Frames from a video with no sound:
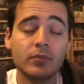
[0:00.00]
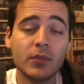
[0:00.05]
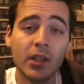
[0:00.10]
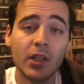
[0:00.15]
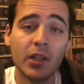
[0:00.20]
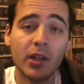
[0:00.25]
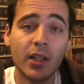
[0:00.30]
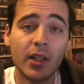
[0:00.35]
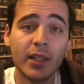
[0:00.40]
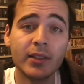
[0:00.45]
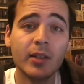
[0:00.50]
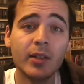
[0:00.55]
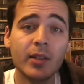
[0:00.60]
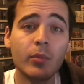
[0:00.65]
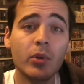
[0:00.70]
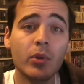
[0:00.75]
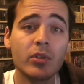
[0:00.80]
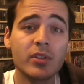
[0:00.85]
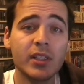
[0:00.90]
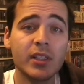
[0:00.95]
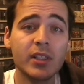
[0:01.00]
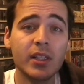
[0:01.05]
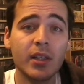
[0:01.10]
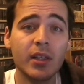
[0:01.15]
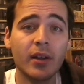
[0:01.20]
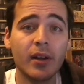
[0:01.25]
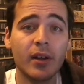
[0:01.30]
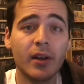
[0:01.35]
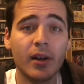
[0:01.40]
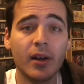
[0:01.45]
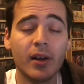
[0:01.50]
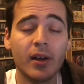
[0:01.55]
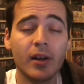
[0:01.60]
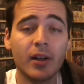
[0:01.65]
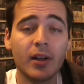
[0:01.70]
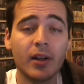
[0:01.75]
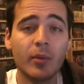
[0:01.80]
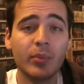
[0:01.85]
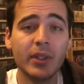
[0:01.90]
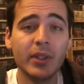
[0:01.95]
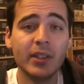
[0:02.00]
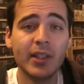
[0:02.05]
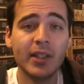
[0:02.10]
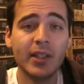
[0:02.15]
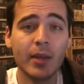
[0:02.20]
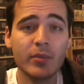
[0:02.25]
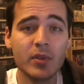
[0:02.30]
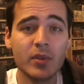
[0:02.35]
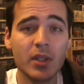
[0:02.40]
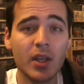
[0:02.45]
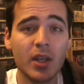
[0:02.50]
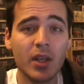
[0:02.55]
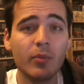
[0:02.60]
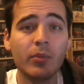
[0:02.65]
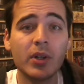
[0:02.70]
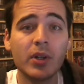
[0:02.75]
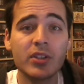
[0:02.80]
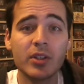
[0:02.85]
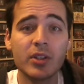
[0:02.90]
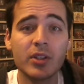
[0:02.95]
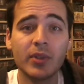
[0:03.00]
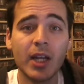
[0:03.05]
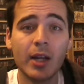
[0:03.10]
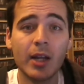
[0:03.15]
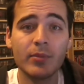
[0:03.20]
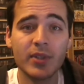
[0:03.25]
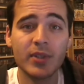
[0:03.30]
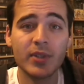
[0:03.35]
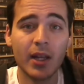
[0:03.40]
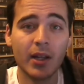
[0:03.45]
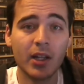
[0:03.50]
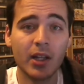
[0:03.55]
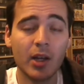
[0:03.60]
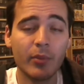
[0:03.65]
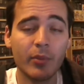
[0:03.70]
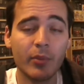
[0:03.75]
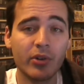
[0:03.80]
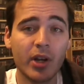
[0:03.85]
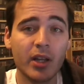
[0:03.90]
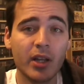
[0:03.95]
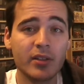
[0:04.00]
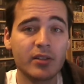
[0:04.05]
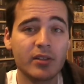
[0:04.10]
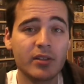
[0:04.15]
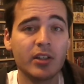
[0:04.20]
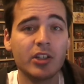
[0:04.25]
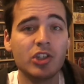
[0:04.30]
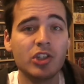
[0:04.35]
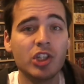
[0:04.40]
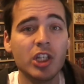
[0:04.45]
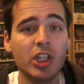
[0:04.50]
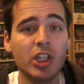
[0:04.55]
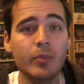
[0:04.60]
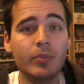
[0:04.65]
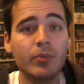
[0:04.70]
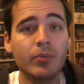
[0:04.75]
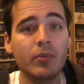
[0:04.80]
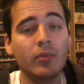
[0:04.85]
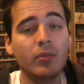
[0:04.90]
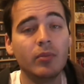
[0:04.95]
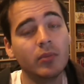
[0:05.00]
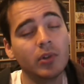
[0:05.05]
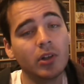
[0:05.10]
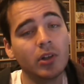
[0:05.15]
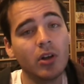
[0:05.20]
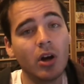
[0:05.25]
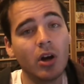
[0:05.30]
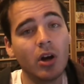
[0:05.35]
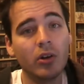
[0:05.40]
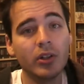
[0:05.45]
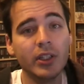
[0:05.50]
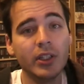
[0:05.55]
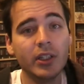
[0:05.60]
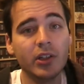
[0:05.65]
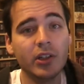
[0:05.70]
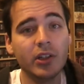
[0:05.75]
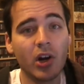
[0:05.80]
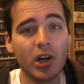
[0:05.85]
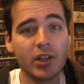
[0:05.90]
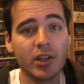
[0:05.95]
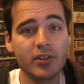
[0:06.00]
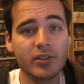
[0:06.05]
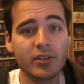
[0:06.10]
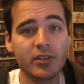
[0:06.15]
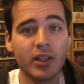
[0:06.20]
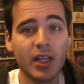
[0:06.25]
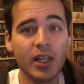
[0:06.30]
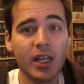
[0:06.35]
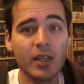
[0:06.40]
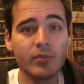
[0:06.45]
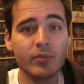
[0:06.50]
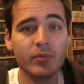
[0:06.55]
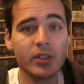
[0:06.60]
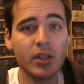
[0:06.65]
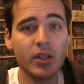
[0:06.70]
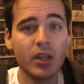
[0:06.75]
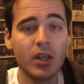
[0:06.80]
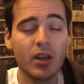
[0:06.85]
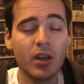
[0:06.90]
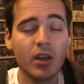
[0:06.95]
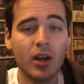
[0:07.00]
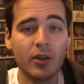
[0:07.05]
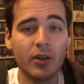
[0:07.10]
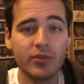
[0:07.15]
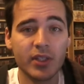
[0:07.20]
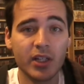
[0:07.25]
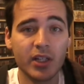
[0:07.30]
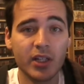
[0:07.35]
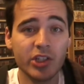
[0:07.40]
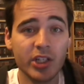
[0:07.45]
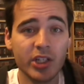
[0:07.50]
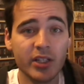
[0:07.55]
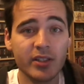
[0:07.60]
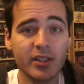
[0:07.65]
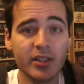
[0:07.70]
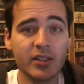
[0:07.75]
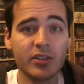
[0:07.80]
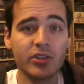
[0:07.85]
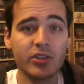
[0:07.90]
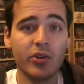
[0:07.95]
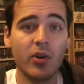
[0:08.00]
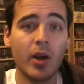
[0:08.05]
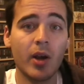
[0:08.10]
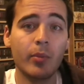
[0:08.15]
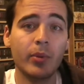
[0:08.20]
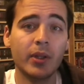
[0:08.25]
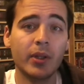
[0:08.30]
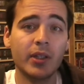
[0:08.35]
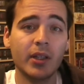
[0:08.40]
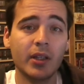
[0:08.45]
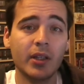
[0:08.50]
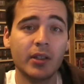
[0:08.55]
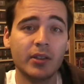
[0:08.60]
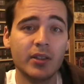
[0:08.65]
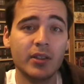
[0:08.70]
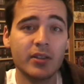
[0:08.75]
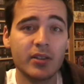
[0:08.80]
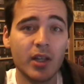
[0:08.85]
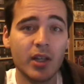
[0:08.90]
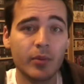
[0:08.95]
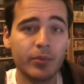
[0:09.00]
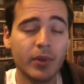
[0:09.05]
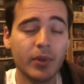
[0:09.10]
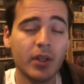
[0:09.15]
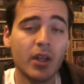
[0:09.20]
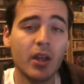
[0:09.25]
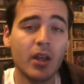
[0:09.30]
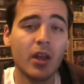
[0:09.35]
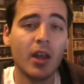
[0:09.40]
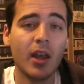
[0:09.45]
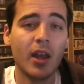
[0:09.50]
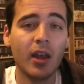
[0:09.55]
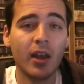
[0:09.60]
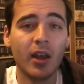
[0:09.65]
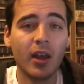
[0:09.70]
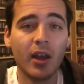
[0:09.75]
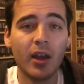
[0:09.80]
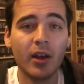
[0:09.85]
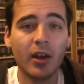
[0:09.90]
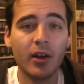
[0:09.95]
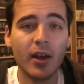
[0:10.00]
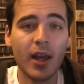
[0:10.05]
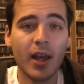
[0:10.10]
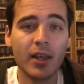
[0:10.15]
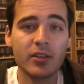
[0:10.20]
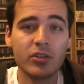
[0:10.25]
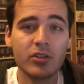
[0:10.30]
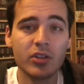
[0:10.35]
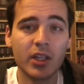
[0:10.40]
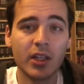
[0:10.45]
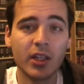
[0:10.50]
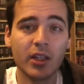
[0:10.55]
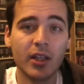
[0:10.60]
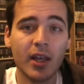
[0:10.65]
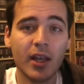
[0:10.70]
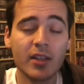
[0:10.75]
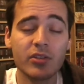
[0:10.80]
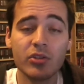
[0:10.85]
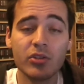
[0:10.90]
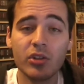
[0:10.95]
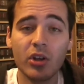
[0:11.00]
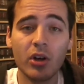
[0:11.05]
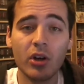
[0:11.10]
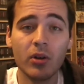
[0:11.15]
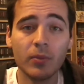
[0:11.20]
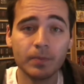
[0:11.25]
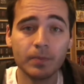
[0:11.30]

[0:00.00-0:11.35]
collecting mostly complete games, but sometimes I come across cheap only cards games of Sega Genesis, so I pick these up. As you know,